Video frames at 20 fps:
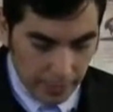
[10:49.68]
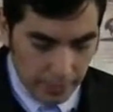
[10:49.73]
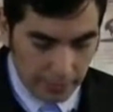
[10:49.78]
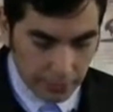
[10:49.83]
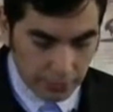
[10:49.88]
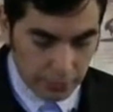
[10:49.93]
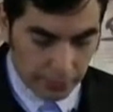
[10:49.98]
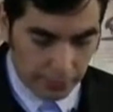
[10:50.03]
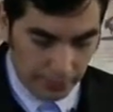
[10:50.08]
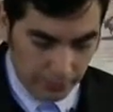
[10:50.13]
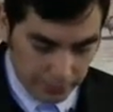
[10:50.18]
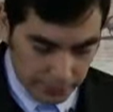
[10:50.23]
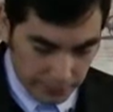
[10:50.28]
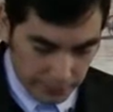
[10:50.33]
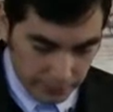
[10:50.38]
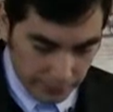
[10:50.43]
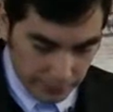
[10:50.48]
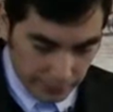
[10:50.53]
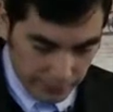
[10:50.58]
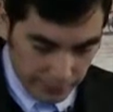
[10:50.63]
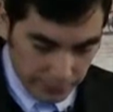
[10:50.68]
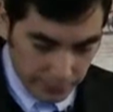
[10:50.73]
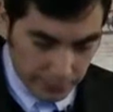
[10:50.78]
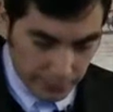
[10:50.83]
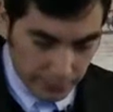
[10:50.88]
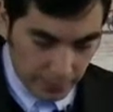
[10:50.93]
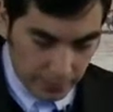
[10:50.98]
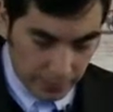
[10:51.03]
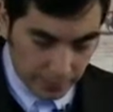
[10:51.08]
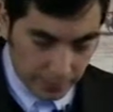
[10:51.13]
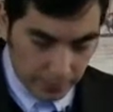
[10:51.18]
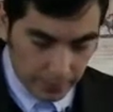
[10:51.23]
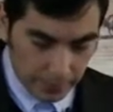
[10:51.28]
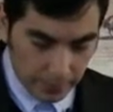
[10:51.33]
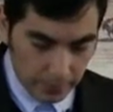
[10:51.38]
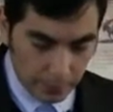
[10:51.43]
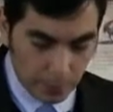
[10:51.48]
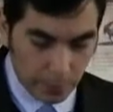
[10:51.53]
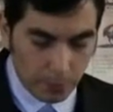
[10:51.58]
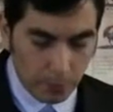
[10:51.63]
interest, he studied
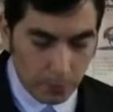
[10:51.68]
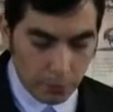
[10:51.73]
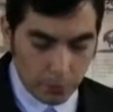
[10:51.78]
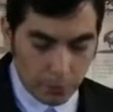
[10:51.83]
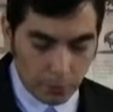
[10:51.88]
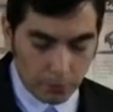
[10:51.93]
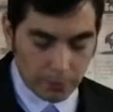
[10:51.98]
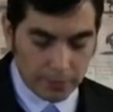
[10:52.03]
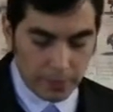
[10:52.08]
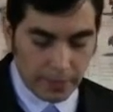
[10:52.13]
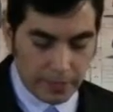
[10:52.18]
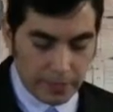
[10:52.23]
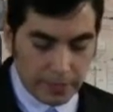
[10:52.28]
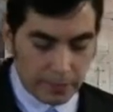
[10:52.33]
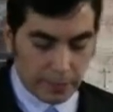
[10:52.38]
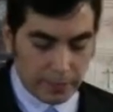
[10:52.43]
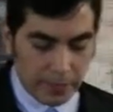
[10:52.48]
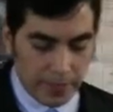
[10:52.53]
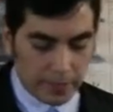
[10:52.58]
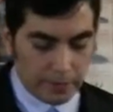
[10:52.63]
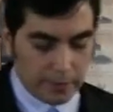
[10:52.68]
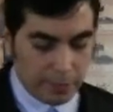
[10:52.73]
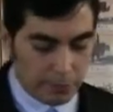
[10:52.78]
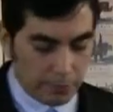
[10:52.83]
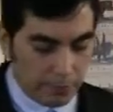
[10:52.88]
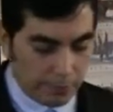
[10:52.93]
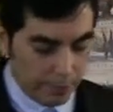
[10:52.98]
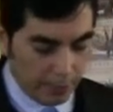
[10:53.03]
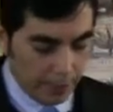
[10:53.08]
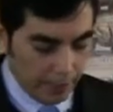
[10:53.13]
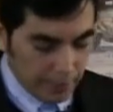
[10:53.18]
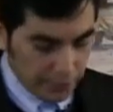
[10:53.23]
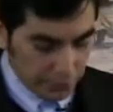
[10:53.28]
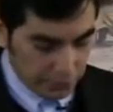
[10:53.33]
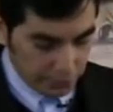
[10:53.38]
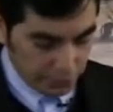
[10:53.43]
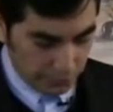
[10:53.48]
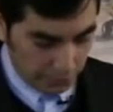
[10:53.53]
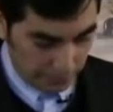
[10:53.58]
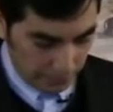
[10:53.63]
the book of Daniel and the
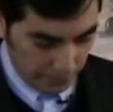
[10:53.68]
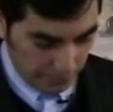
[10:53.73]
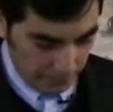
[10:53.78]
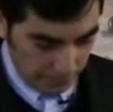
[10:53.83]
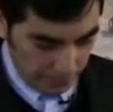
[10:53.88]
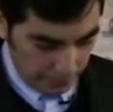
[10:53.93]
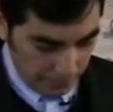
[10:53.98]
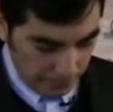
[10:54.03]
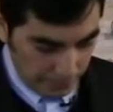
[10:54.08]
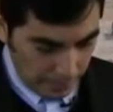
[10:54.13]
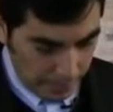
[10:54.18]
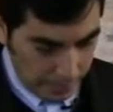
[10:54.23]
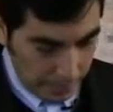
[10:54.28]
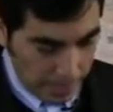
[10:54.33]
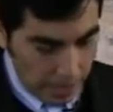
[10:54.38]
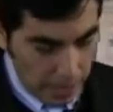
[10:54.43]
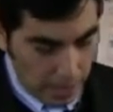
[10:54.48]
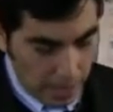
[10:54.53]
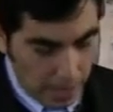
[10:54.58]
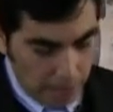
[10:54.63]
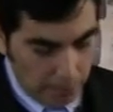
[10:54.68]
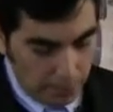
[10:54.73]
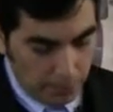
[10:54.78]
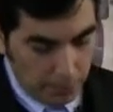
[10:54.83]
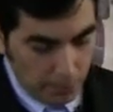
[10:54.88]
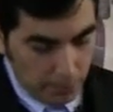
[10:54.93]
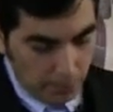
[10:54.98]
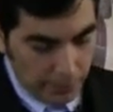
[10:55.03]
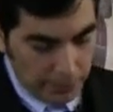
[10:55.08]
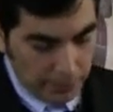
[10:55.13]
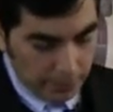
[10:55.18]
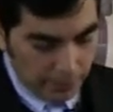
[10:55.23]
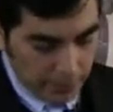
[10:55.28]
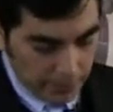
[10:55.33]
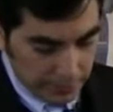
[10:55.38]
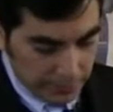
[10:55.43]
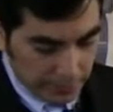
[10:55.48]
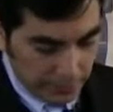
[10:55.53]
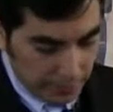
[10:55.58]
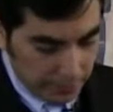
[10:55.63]
Revelation, employing
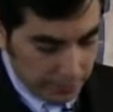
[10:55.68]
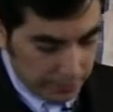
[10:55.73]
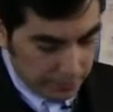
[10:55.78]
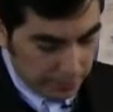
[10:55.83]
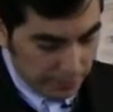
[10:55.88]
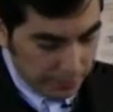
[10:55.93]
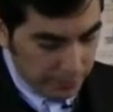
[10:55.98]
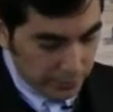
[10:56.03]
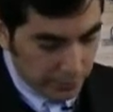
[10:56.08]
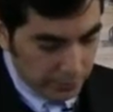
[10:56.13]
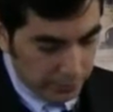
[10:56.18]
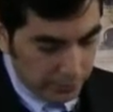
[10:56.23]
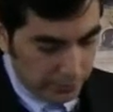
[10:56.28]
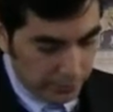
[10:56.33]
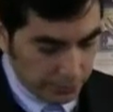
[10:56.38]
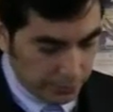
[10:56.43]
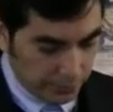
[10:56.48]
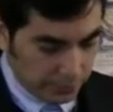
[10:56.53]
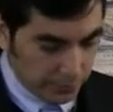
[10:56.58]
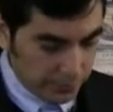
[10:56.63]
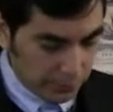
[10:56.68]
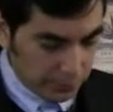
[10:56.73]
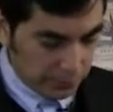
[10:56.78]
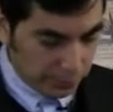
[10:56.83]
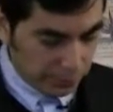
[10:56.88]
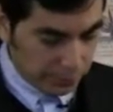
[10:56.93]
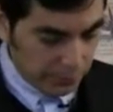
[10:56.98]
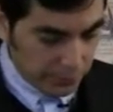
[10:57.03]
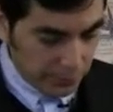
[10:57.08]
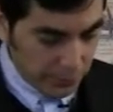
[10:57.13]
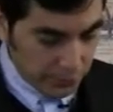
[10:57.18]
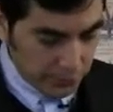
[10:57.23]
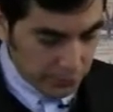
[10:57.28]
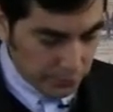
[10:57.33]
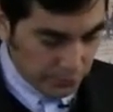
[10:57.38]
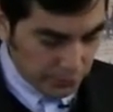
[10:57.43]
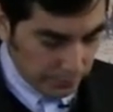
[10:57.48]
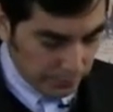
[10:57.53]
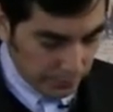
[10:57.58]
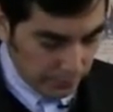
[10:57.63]
the same principles of
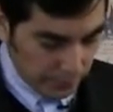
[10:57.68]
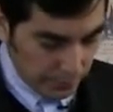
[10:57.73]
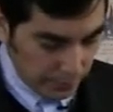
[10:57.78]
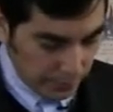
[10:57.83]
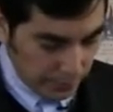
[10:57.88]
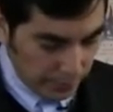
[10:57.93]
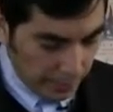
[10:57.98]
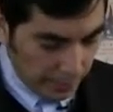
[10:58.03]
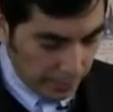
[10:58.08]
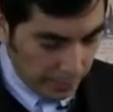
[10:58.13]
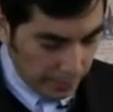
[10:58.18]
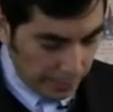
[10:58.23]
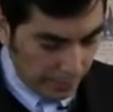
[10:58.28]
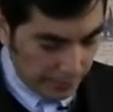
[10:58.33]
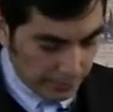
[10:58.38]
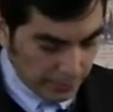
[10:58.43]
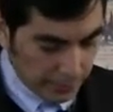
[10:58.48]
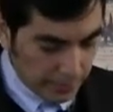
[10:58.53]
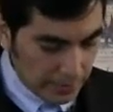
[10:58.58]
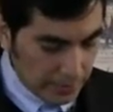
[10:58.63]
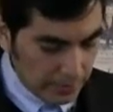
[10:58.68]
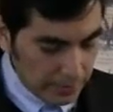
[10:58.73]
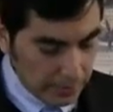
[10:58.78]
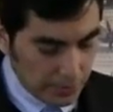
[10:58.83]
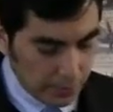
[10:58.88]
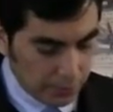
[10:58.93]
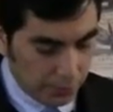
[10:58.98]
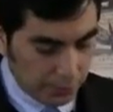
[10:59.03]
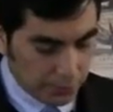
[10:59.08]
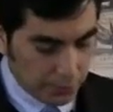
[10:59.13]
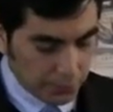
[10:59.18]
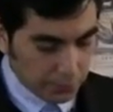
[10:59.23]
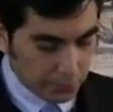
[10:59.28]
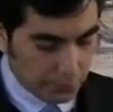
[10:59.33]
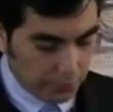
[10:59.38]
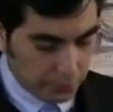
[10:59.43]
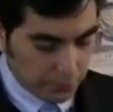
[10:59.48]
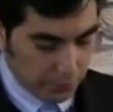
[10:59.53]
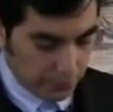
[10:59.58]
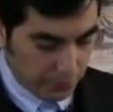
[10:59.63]
interpretation as in the other
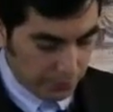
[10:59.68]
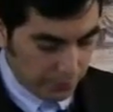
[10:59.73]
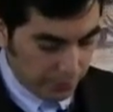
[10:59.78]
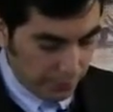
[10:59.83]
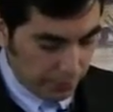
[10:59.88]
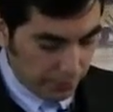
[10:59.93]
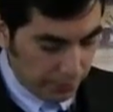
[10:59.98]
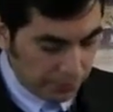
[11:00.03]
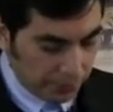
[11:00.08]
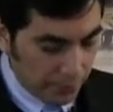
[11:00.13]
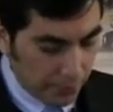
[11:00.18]
scriptures, and